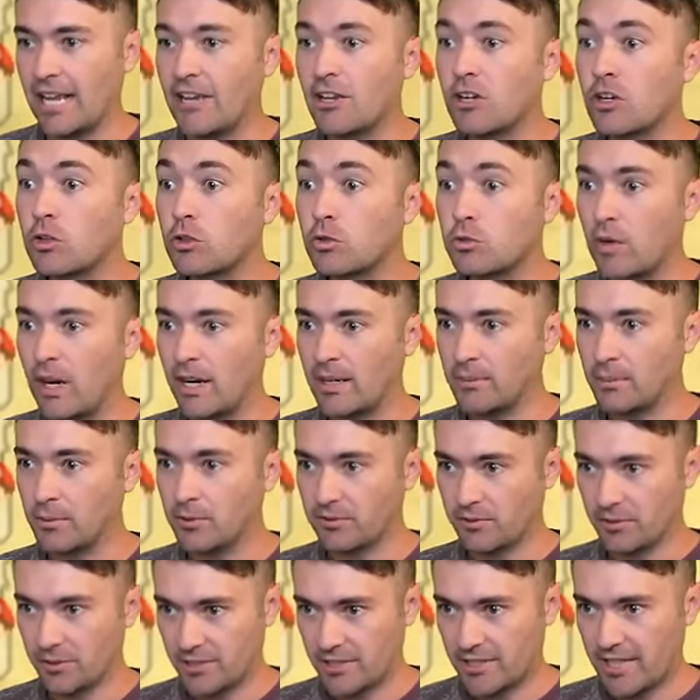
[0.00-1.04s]
Incredible
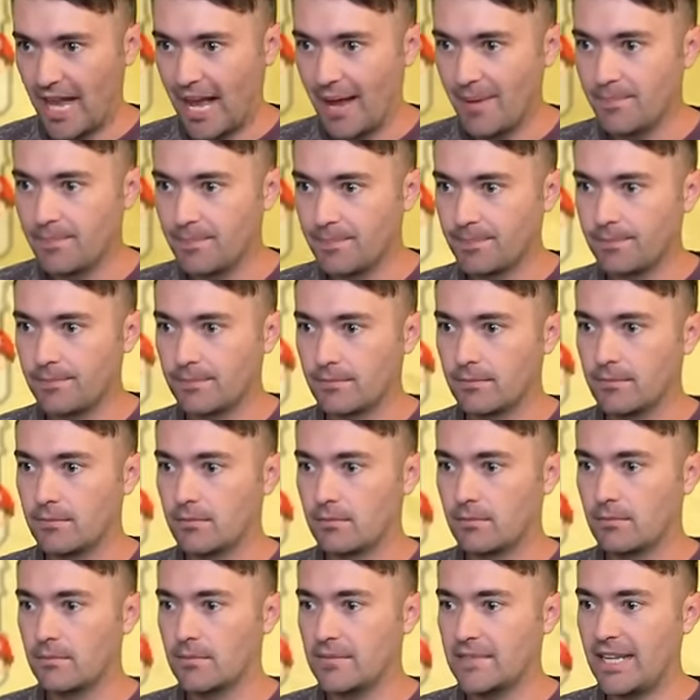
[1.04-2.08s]
first lap.
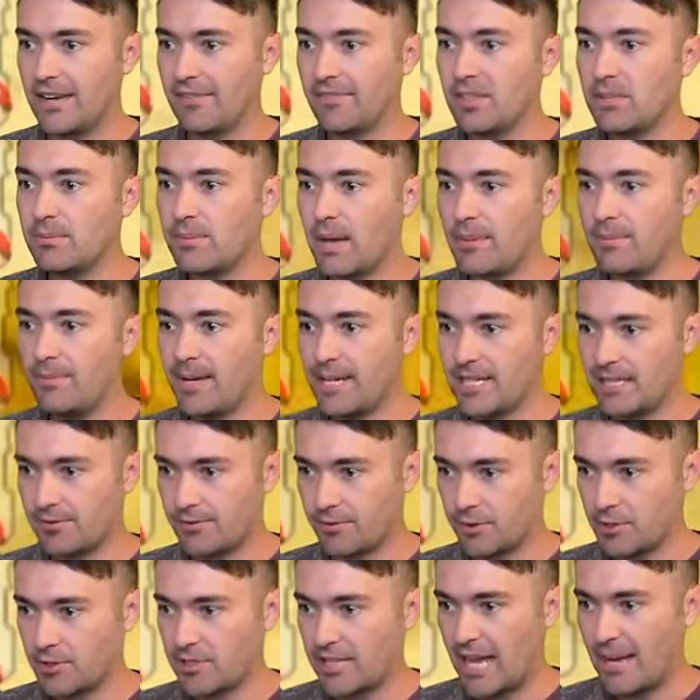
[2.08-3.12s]
Definitely my best
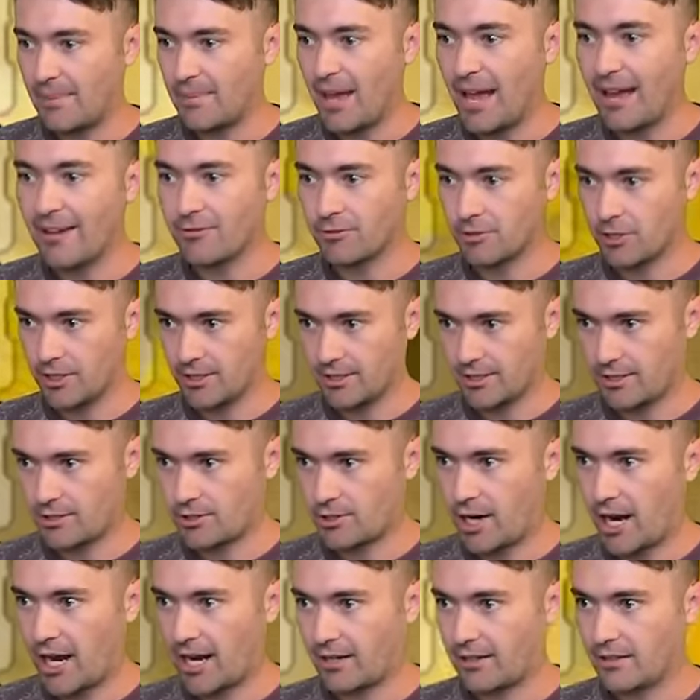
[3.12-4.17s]
first lap ever on this
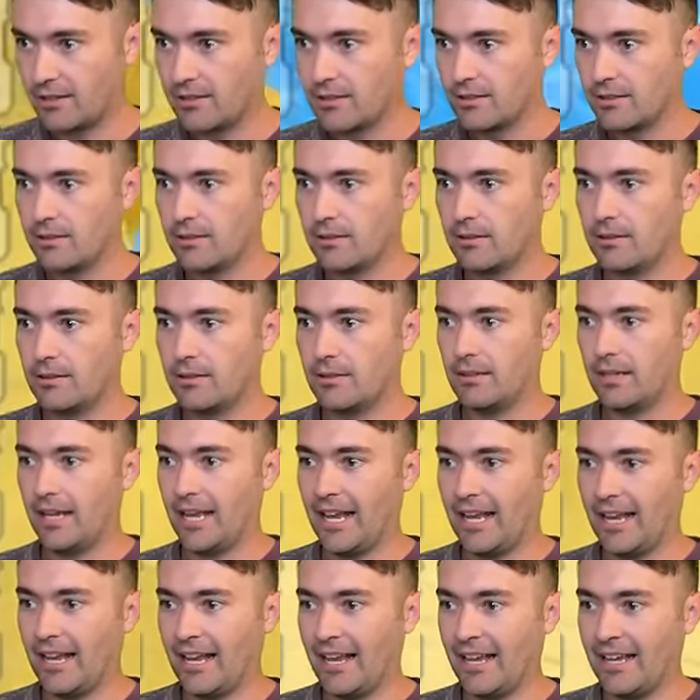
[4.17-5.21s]
track.
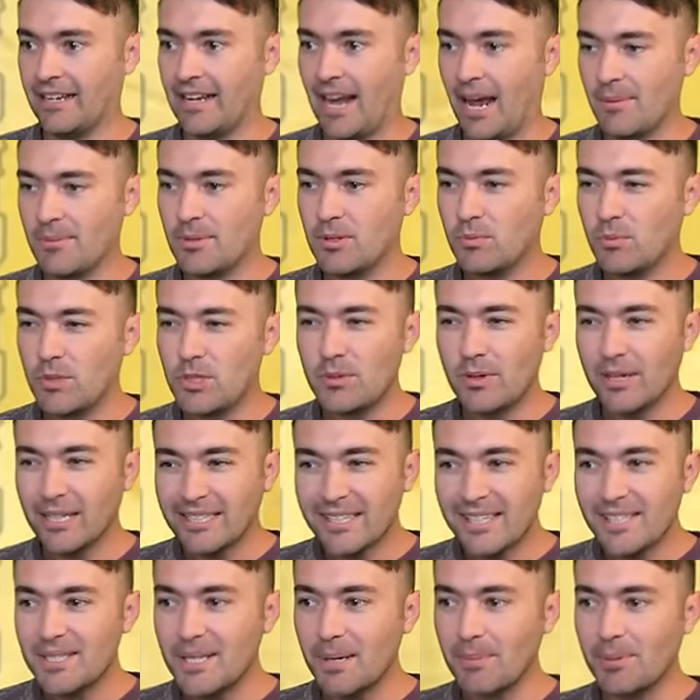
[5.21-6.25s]
And I mean, when you hit
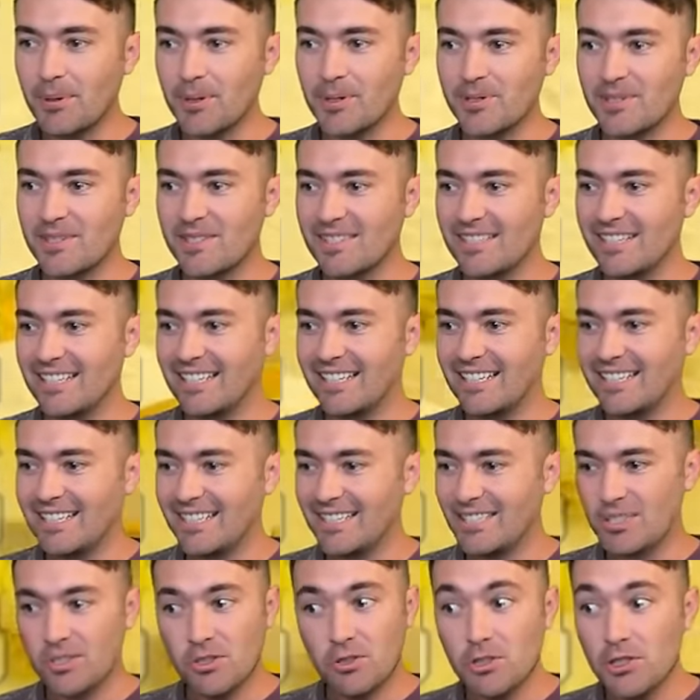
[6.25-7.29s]
the zippers,
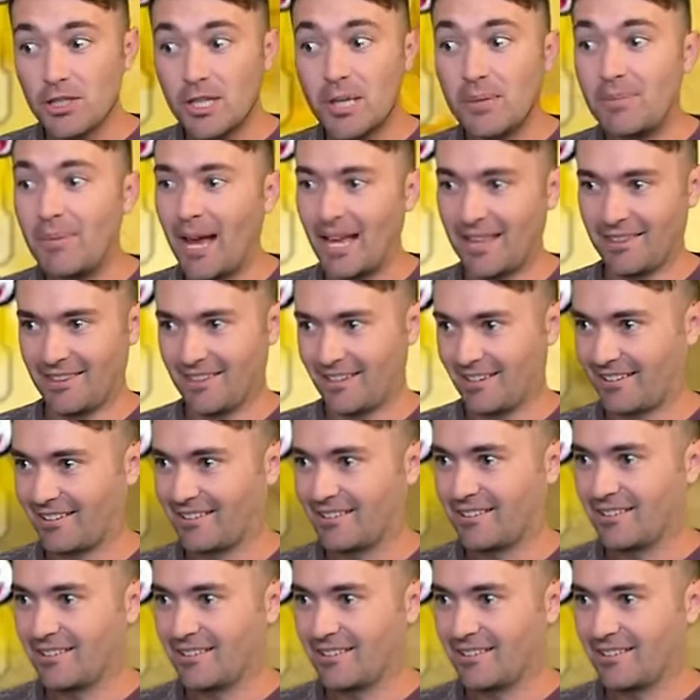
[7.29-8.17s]
it's usually a bad thing.